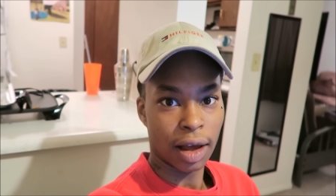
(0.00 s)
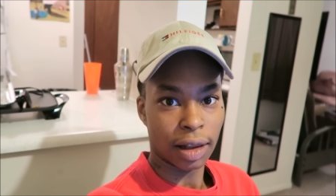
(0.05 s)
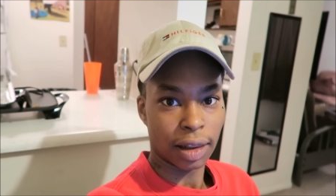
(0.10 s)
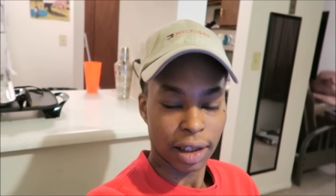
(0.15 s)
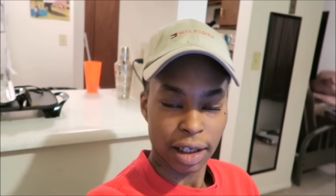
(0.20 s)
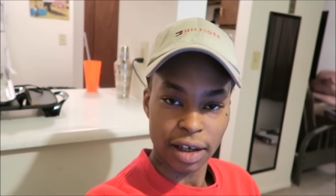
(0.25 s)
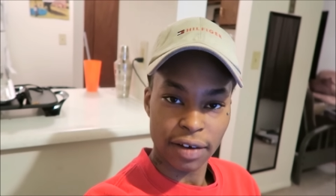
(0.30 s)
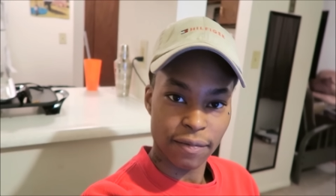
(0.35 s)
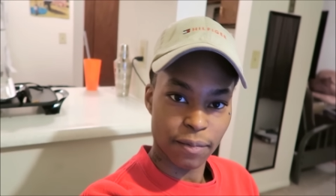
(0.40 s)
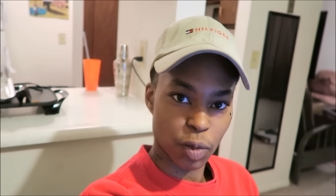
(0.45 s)

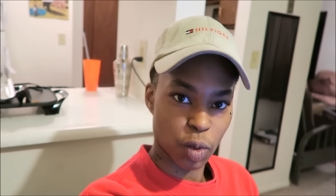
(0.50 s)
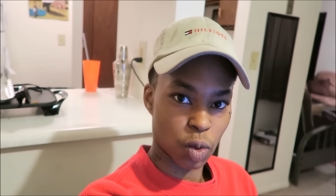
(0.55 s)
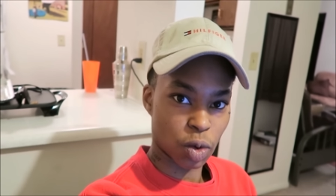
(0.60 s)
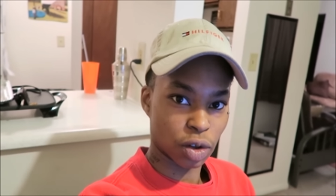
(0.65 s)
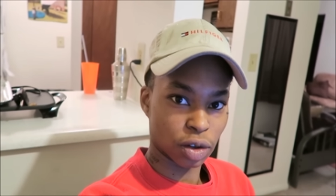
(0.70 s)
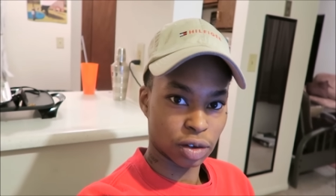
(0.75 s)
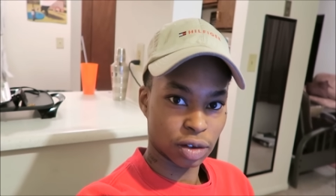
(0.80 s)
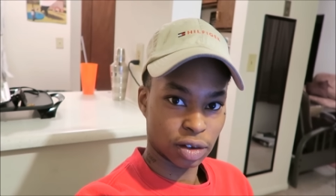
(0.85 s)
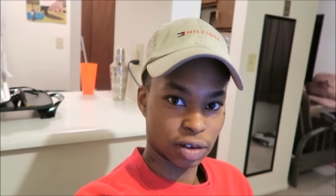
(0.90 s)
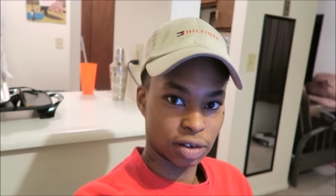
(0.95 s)
live
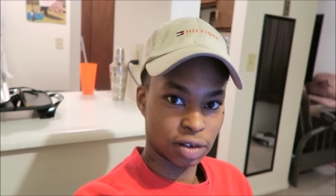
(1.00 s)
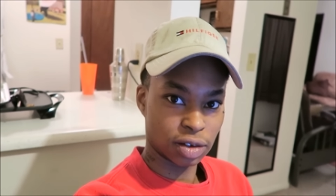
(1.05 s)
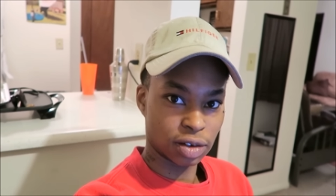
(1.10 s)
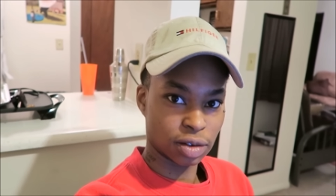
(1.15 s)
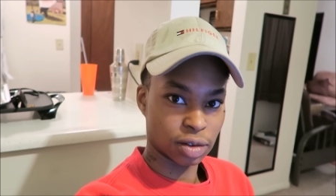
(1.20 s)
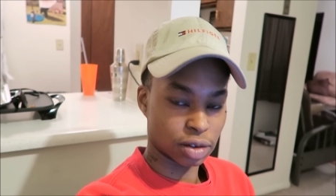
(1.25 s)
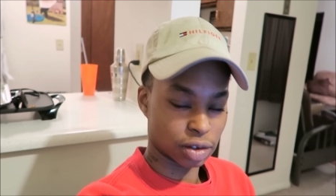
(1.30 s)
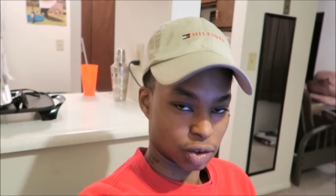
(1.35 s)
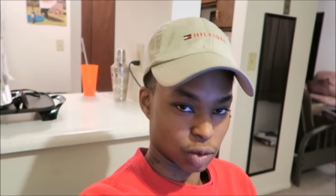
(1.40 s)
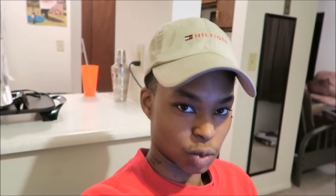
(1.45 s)
more
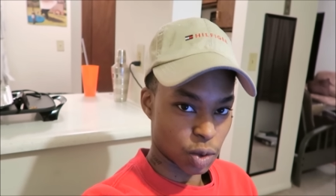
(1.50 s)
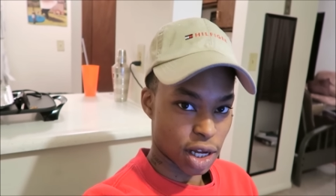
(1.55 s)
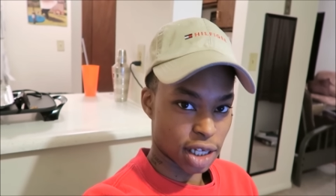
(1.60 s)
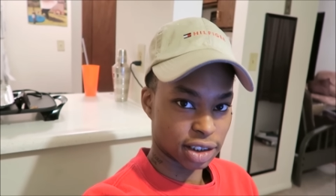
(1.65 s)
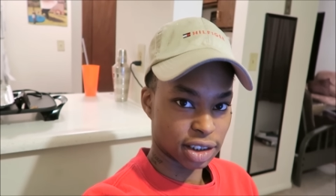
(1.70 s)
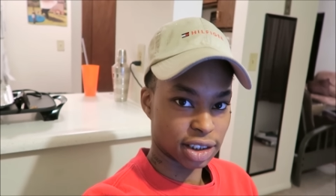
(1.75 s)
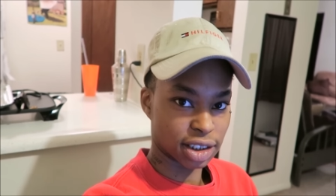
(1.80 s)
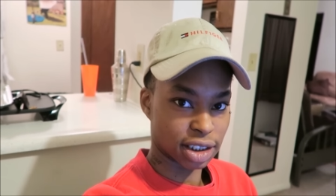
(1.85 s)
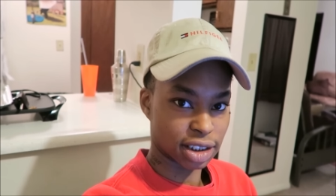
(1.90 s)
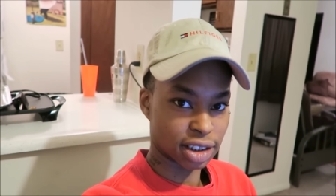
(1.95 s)
in
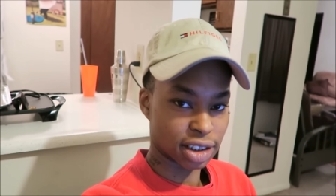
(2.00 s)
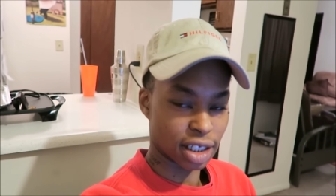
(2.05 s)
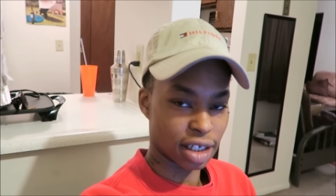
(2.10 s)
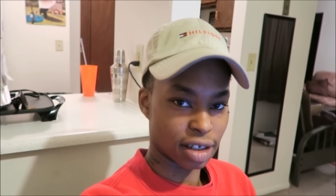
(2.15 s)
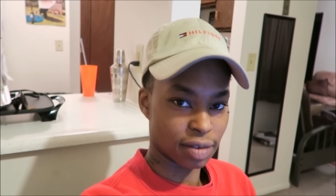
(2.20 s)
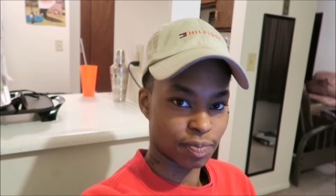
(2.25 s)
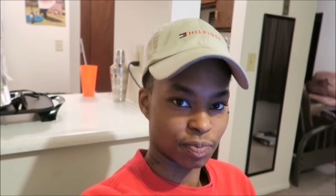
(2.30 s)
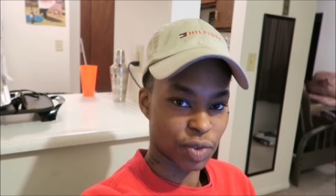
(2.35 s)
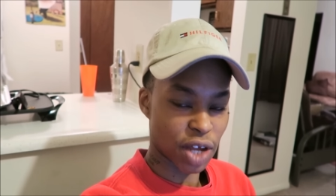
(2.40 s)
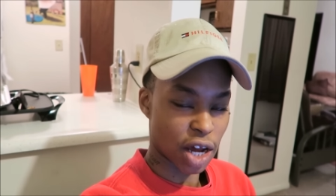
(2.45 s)

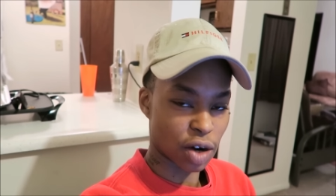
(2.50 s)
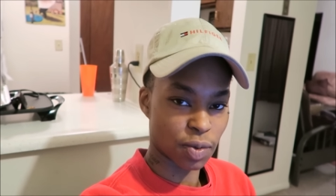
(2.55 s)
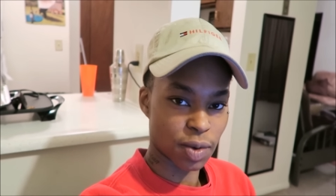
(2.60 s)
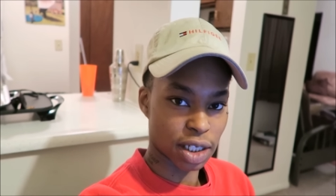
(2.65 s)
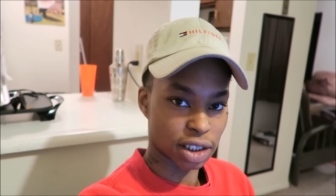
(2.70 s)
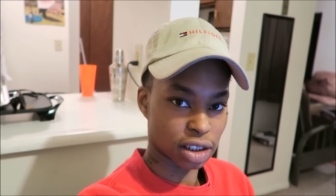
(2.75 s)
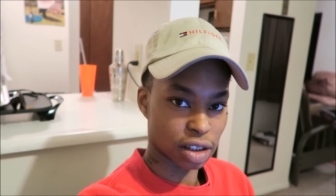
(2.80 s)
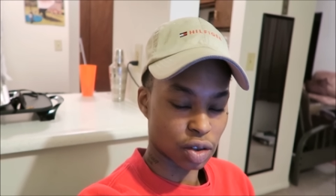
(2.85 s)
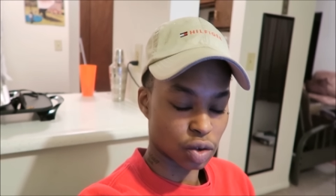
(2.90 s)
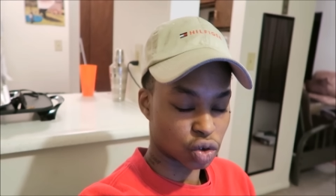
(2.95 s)
2016. Not a
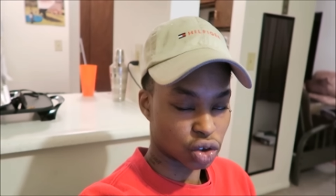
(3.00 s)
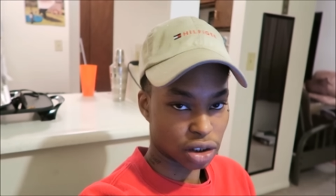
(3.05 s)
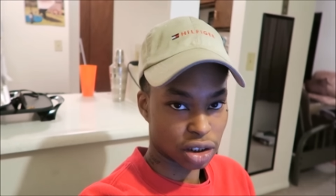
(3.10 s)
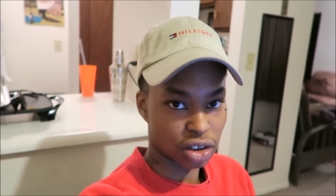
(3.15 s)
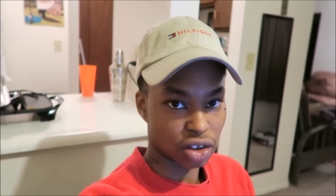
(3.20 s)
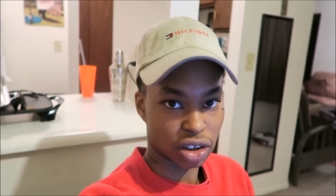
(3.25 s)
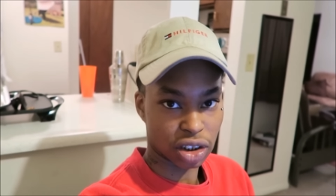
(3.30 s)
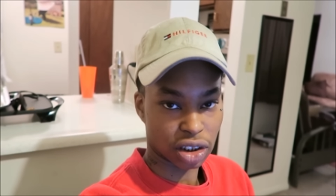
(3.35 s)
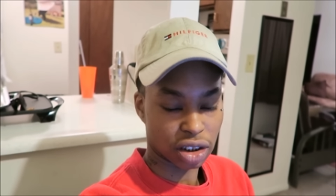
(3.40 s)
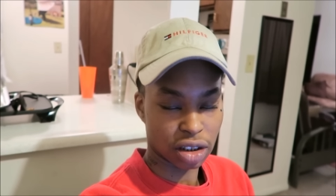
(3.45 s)
resolution.
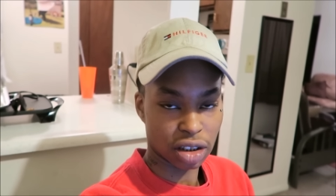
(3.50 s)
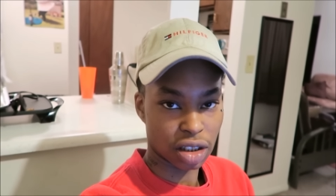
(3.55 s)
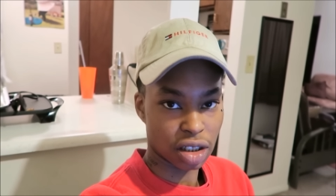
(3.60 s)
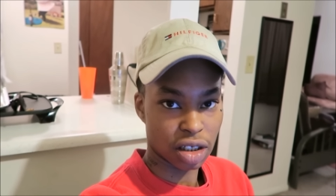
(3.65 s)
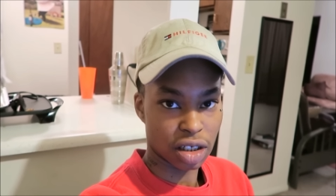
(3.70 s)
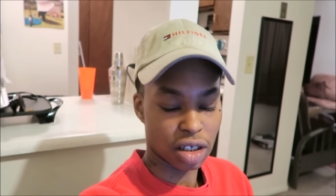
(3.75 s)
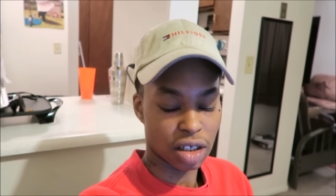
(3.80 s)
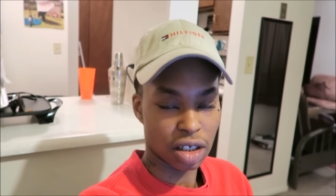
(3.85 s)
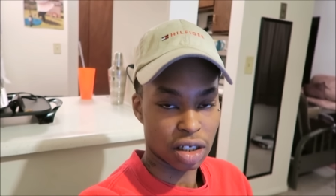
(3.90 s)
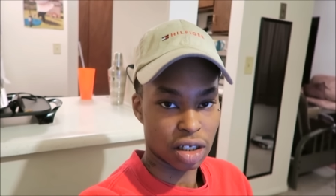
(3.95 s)
It's just
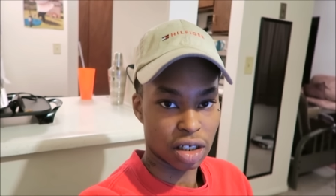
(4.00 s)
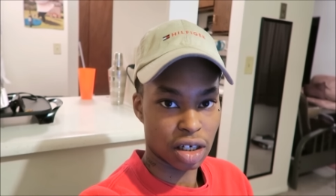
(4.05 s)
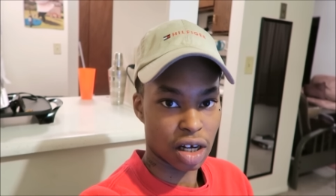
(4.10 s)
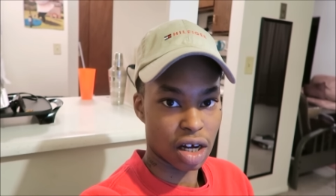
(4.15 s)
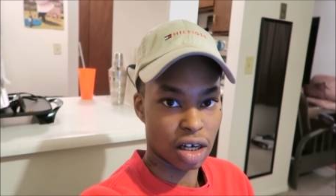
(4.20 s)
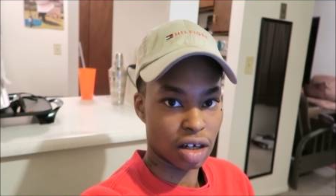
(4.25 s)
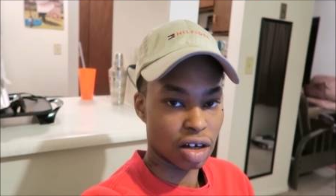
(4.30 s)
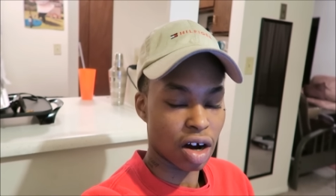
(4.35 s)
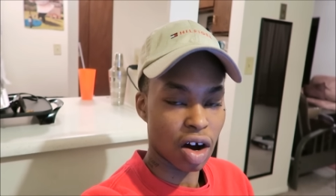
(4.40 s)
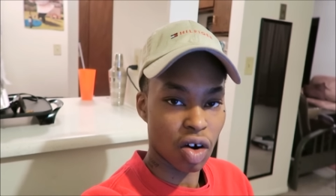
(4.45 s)

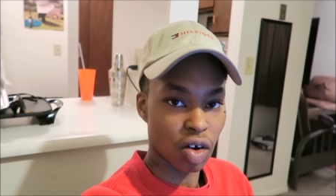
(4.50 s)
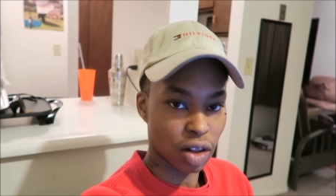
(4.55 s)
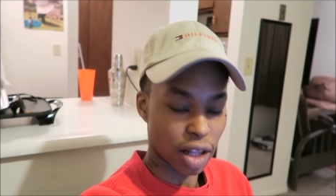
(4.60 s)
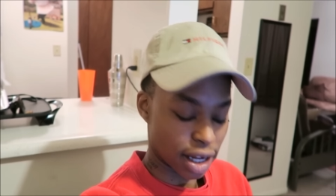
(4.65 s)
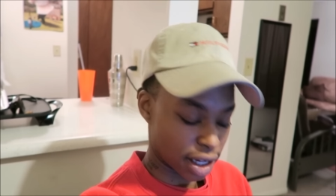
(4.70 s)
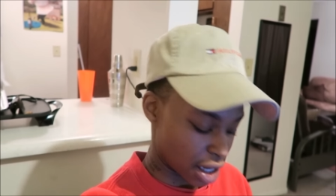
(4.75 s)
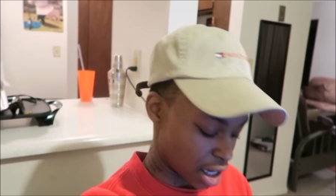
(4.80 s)
a goal, I